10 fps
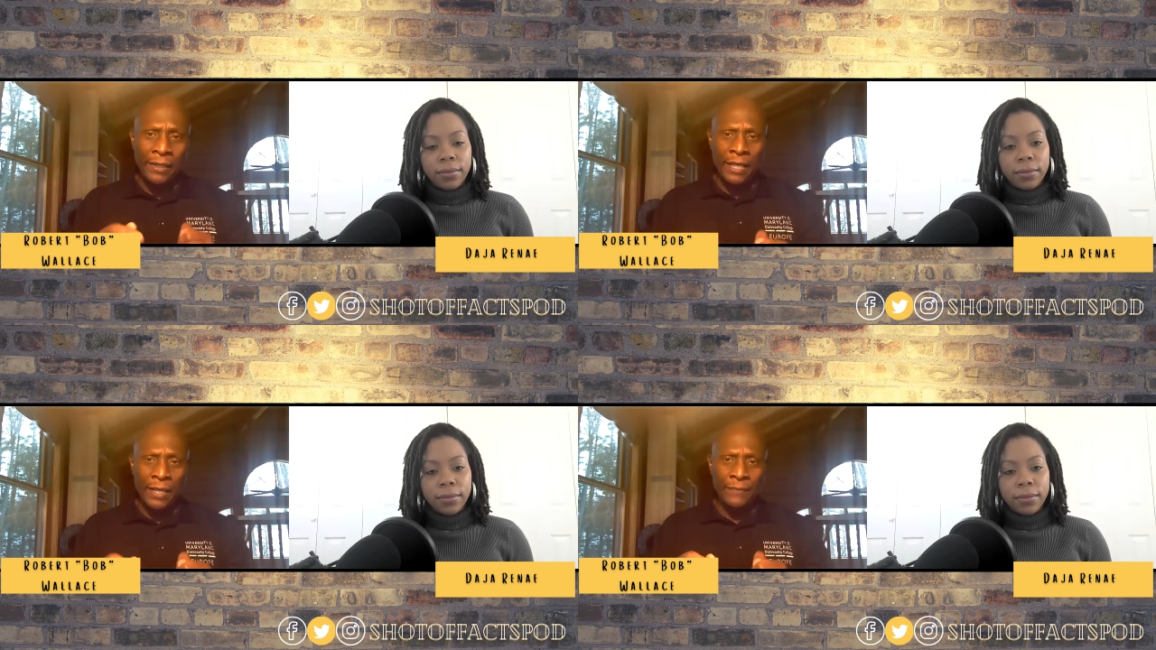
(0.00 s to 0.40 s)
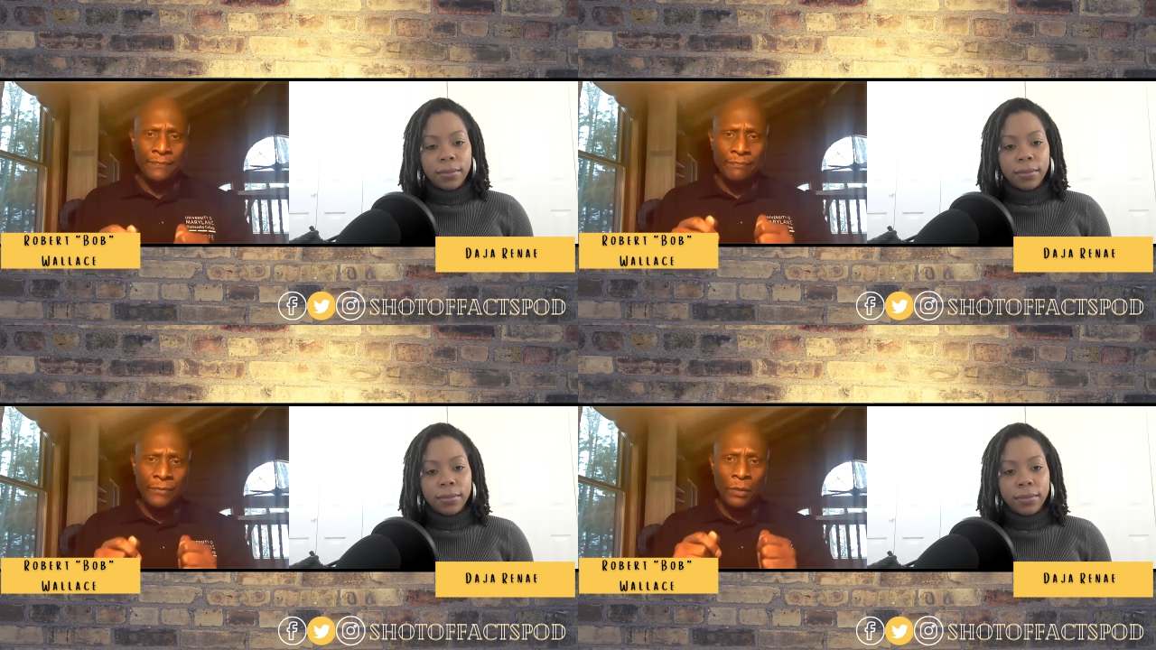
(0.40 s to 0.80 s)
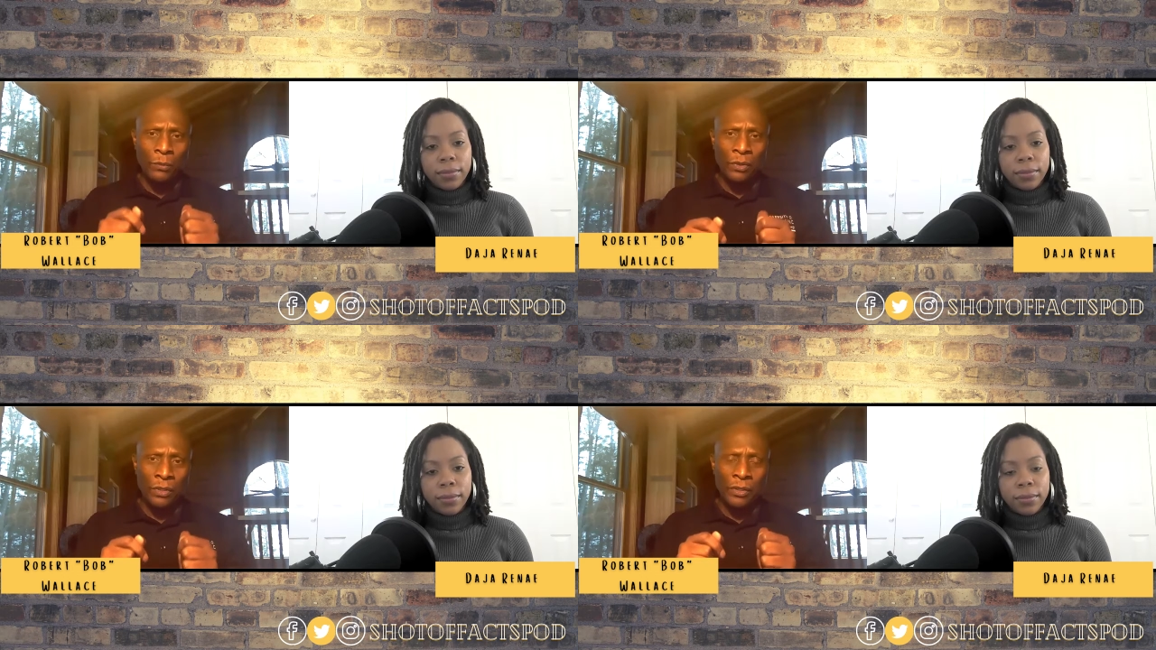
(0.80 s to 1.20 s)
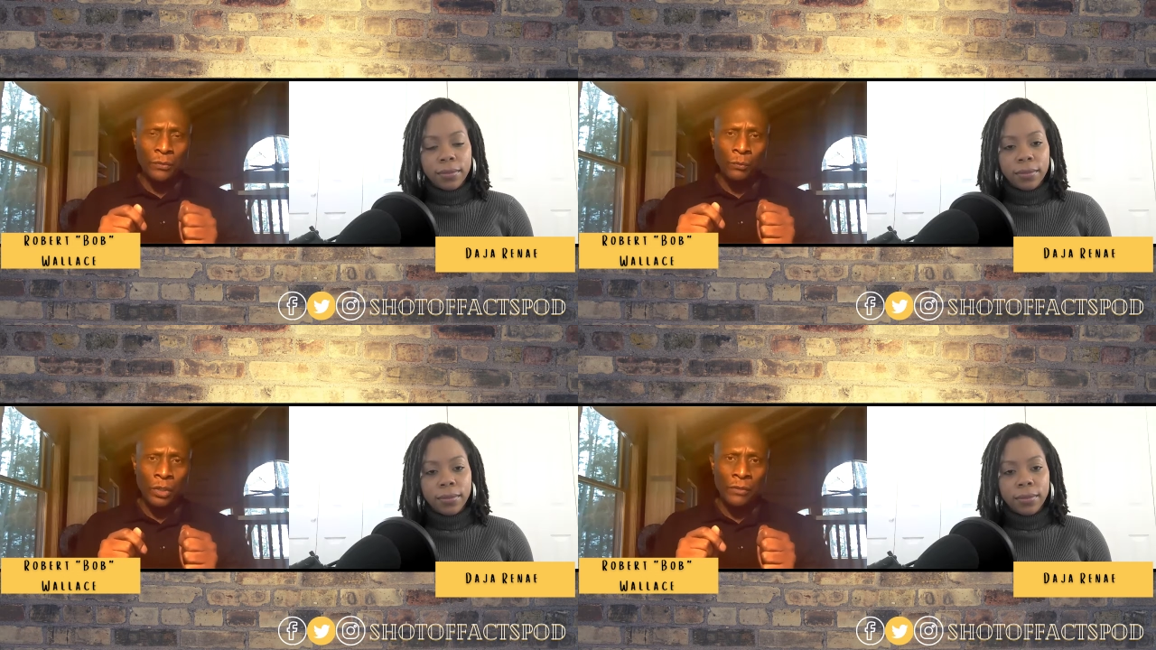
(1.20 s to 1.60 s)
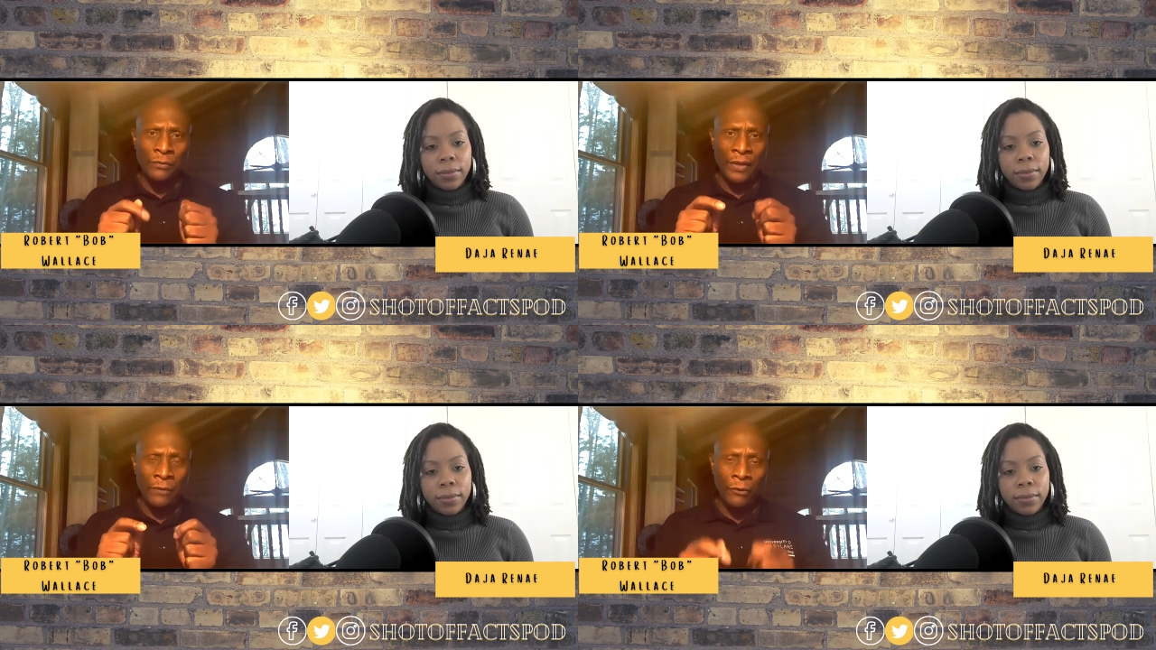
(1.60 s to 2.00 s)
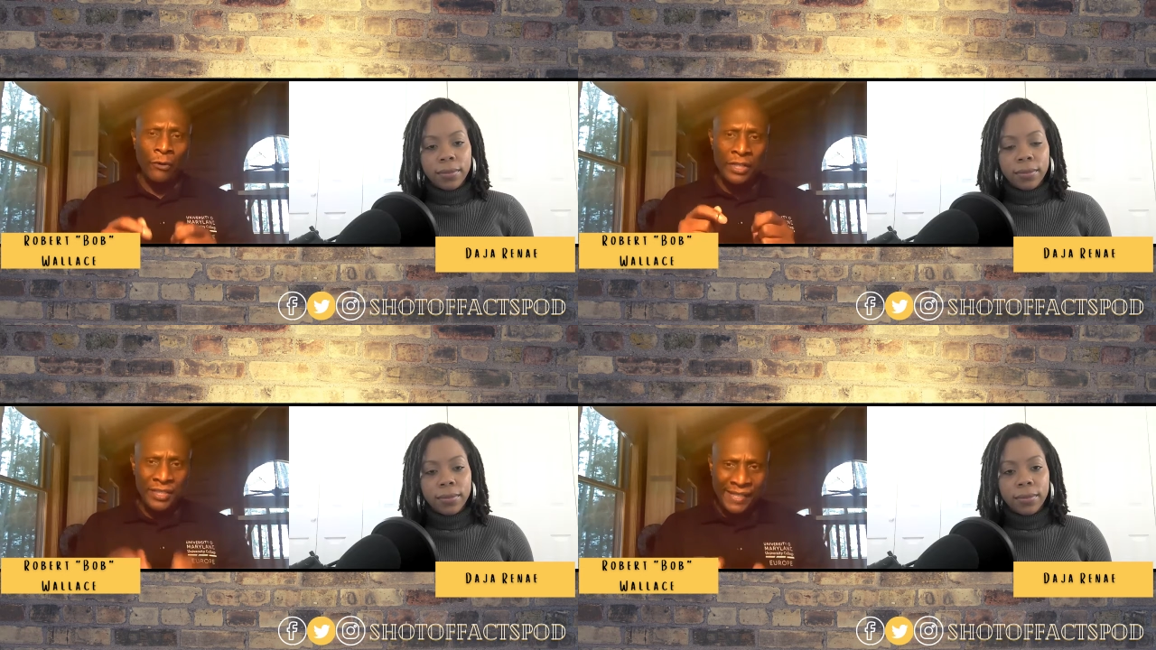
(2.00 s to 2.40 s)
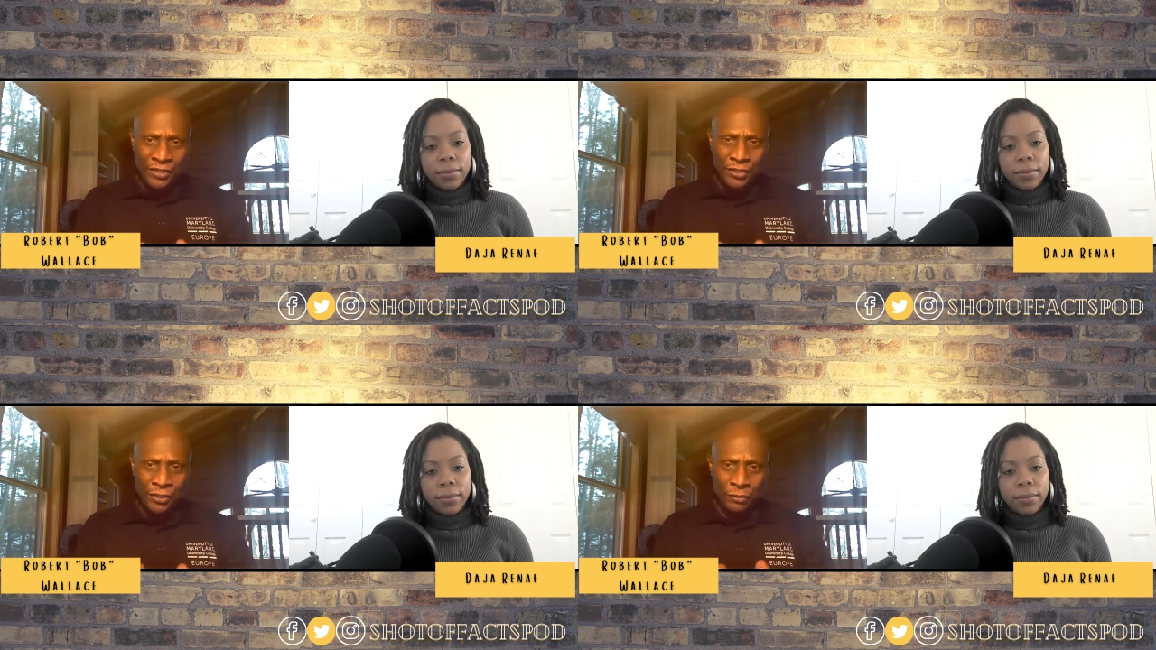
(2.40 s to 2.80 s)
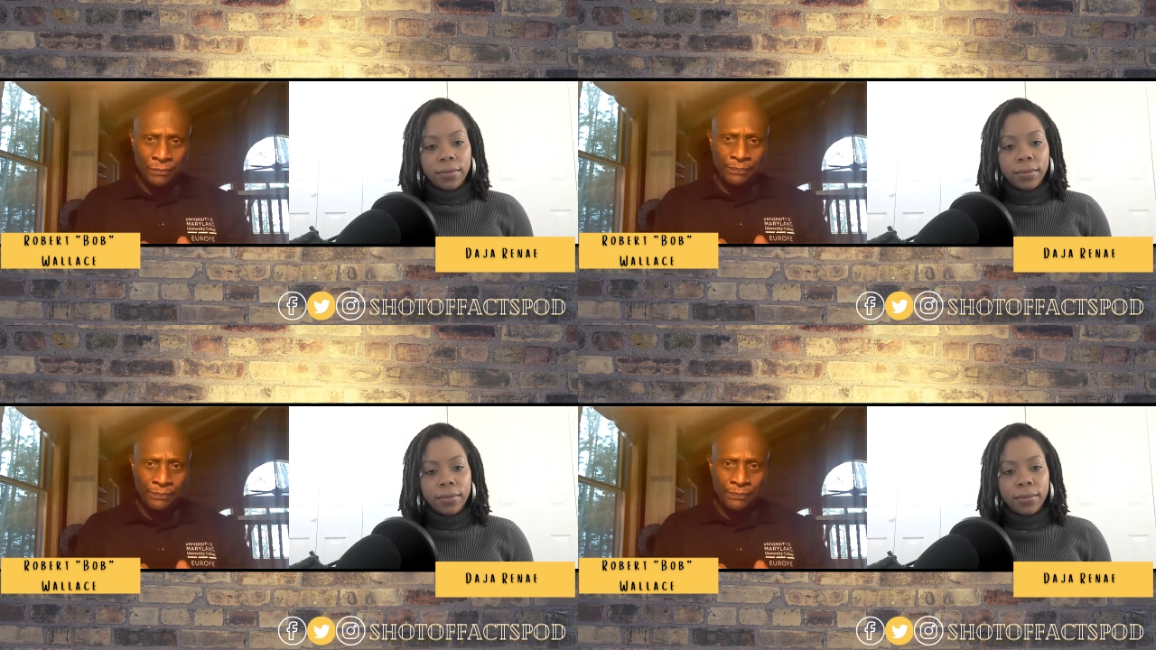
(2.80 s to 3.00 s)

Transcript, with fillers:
Speaker 1: did were they were very intentional